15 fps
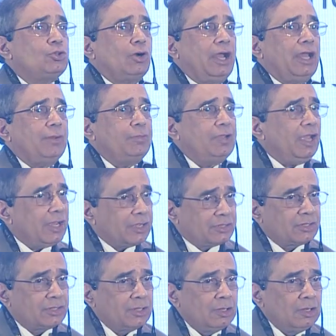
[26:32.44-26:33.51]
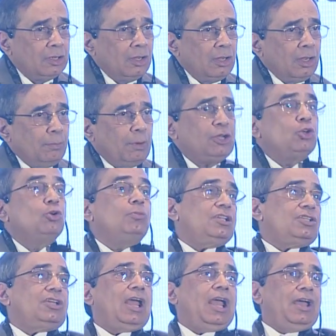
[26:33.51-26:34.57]
to IIBX. But you
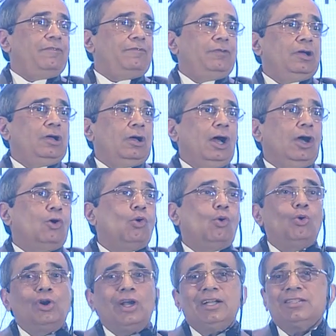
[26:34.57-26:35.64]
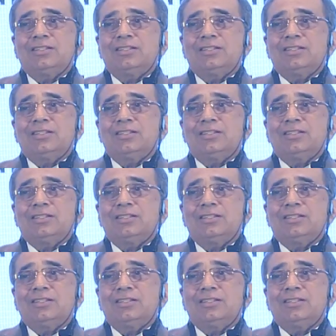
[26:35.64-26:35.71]
must have a gold and